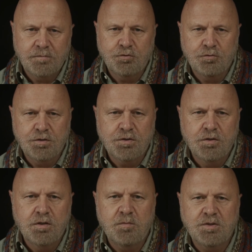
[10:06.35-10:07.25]

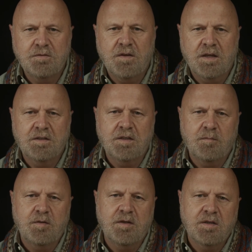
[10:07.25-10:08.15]
Traditionally, much of
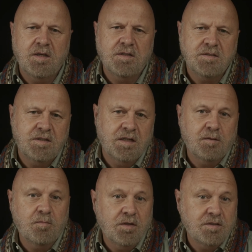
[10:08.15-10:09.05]
academia has
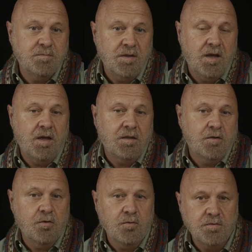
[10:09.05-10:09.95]
taken place
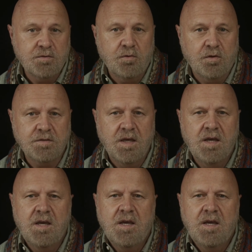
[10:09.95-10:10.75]
behind closed doors.